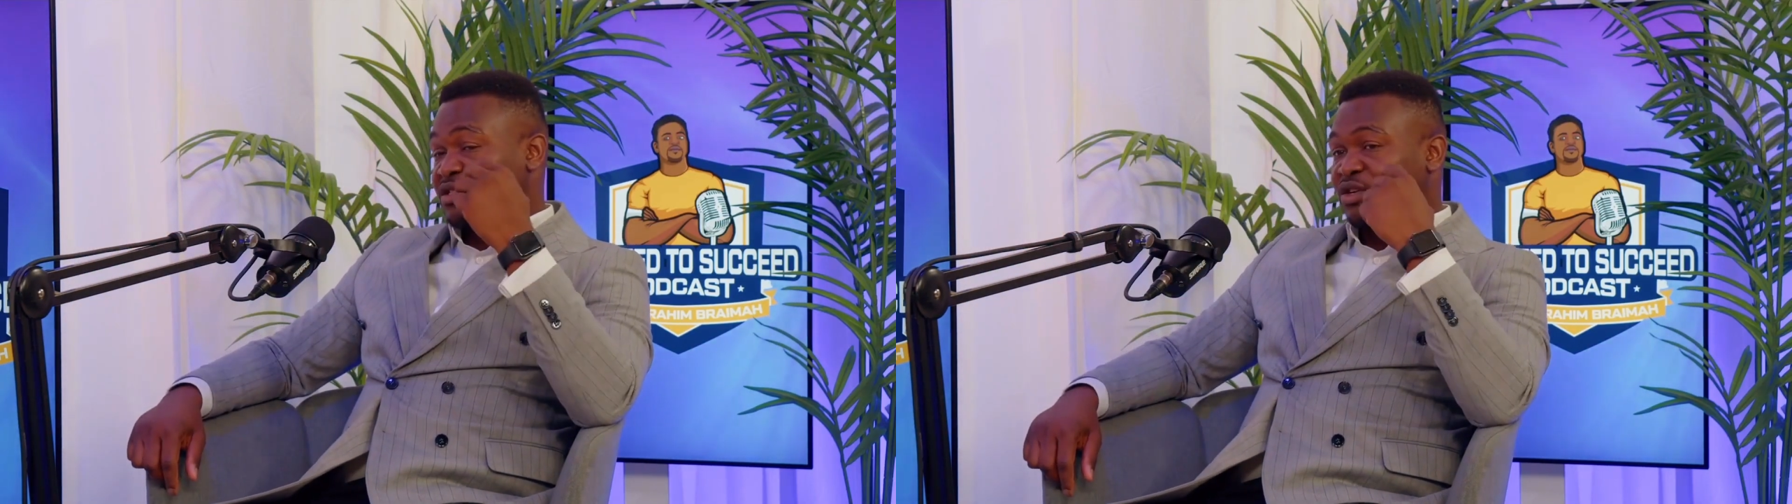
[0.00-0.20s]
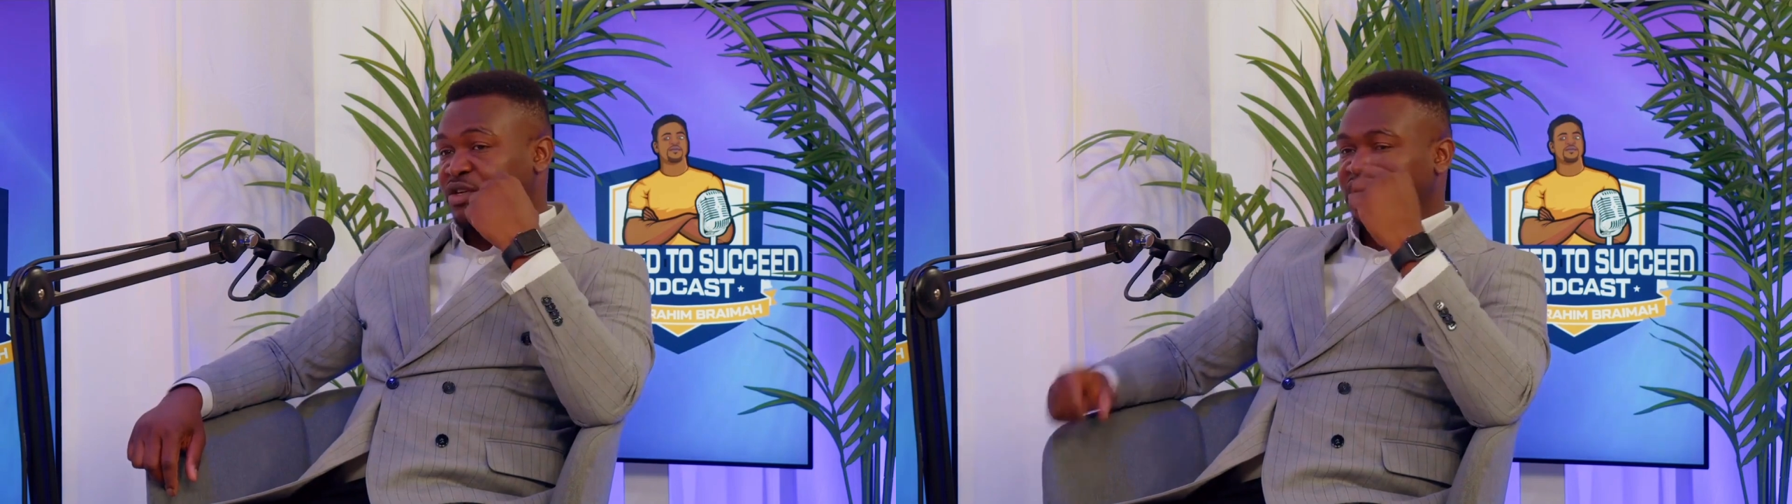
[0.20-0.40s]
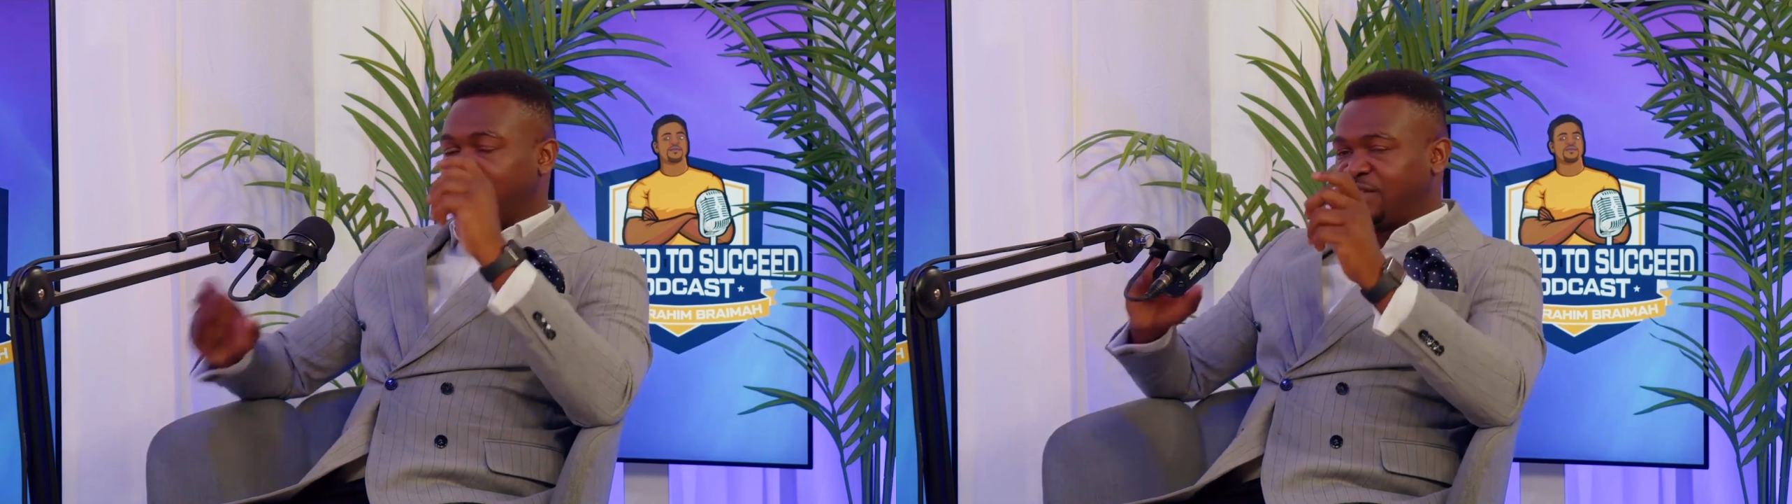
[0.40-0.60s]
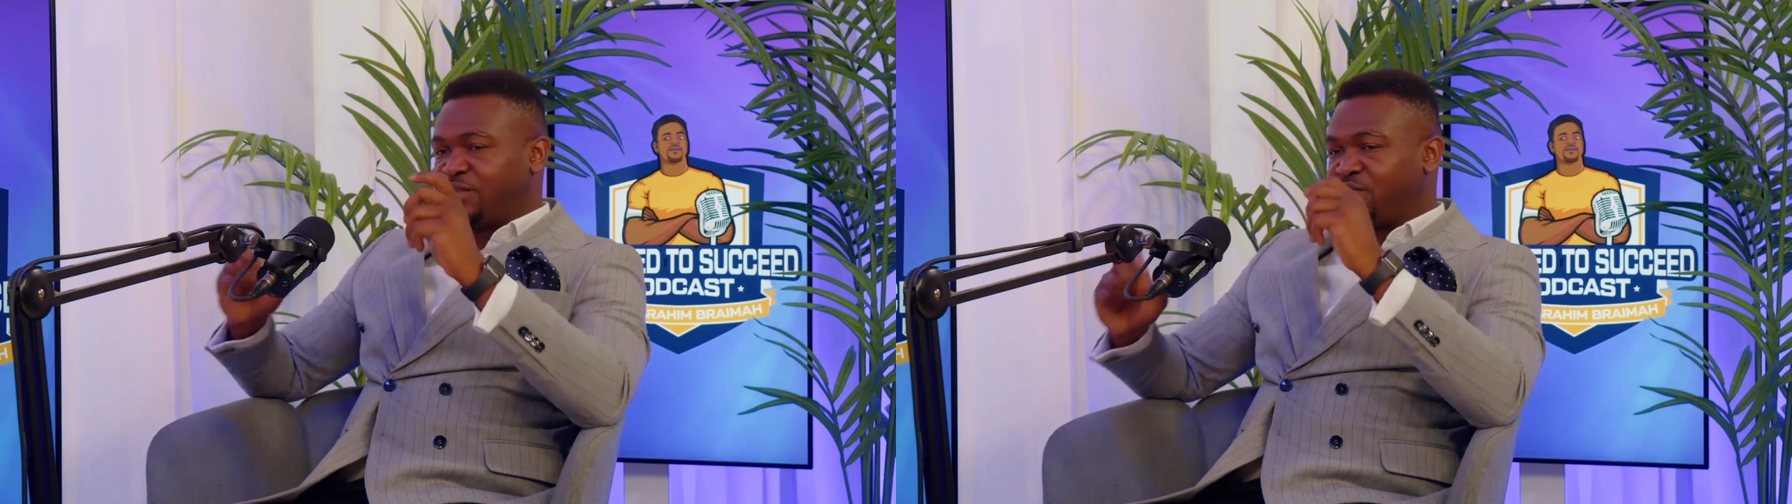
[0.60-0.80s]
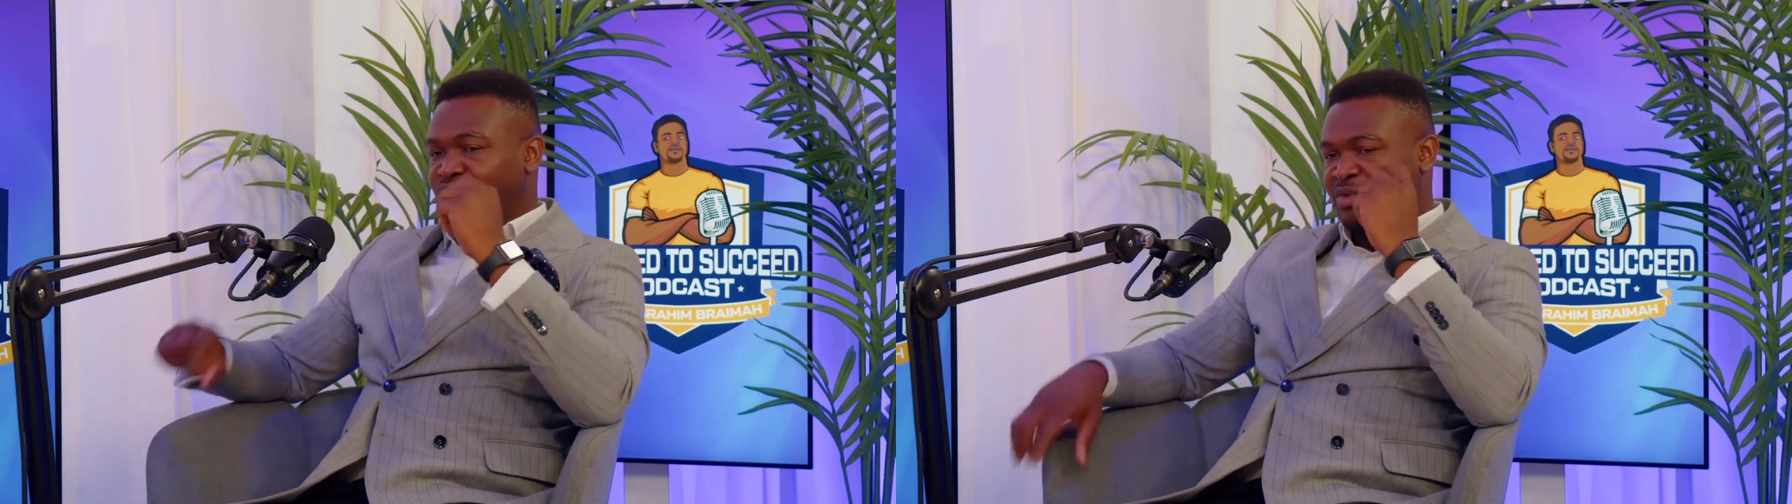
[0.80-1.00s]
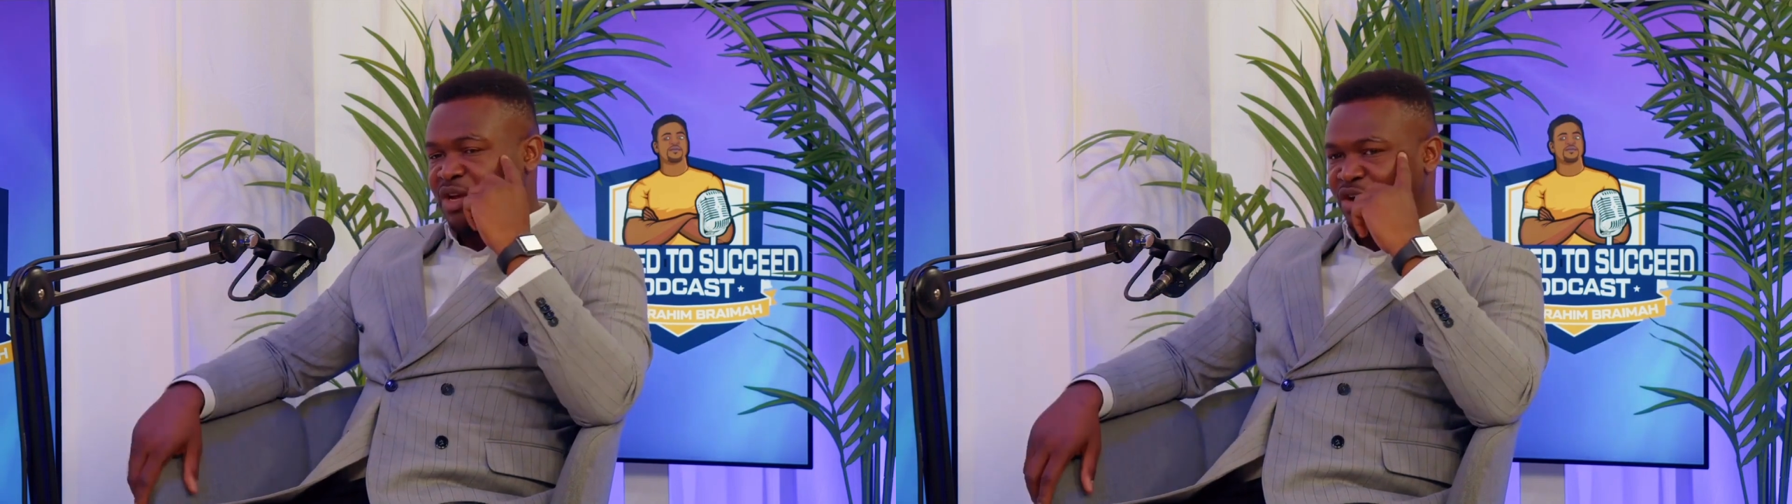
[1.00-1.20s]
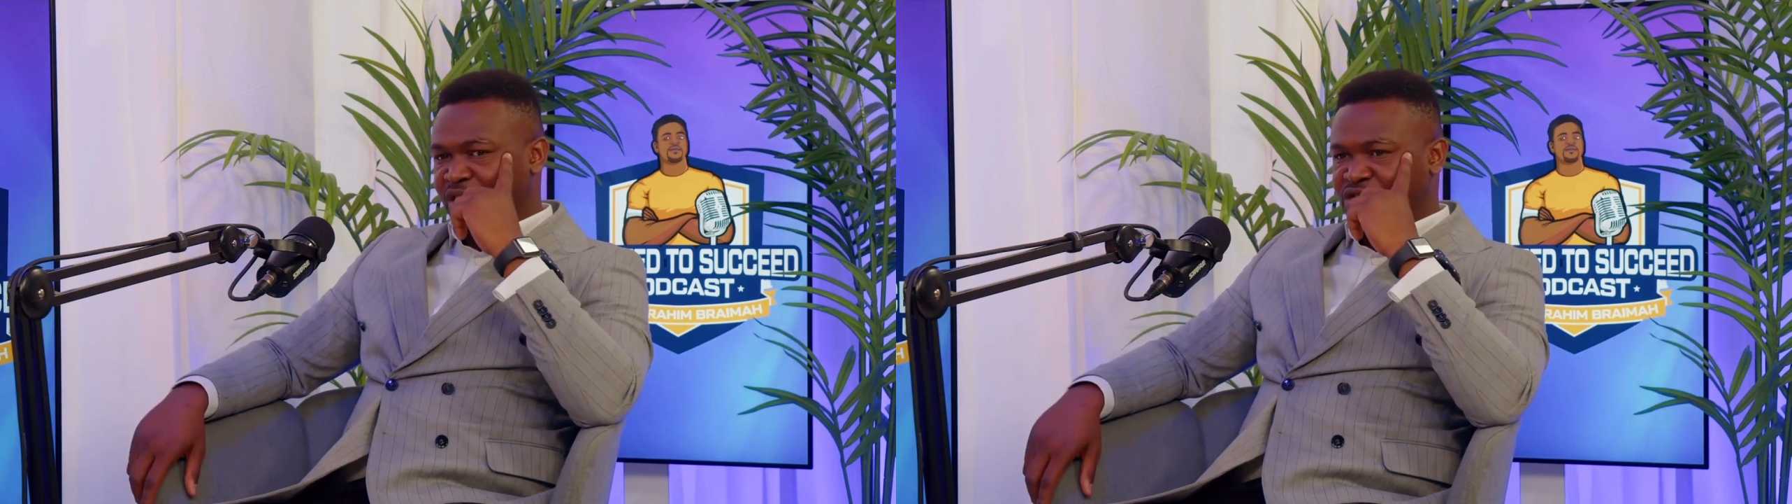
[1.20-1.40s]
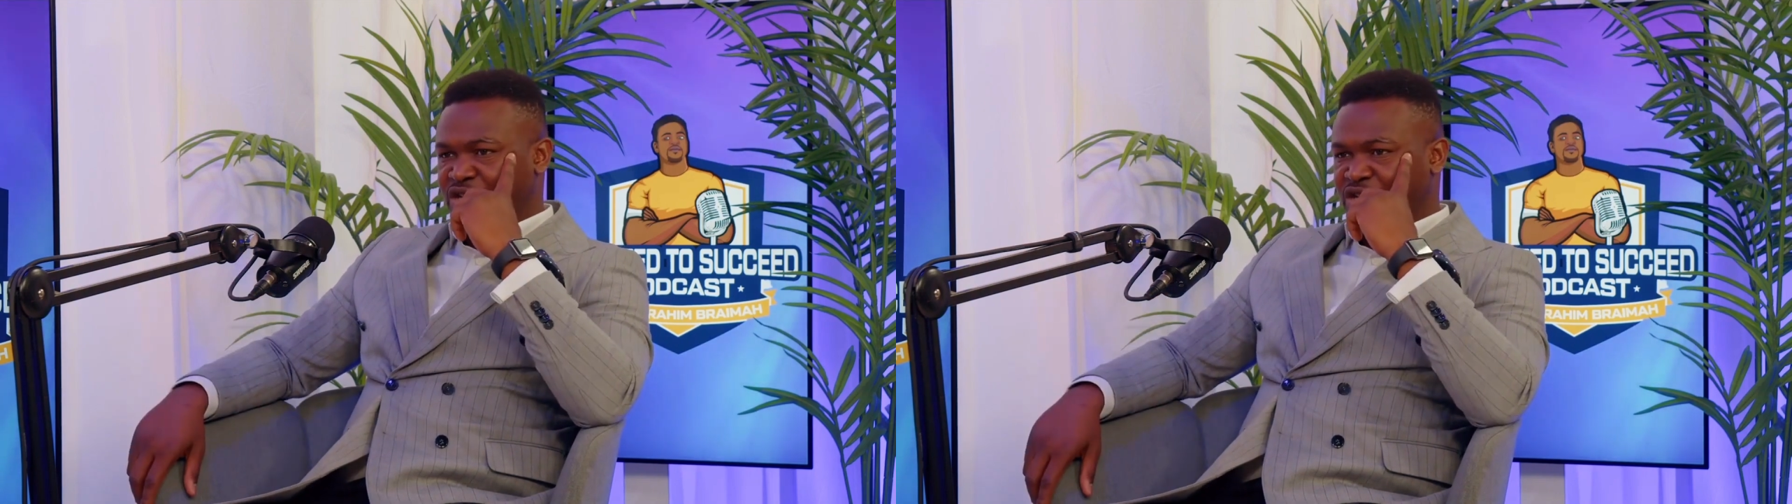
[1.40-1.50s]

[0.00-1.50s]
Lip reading: So there still could be a connection.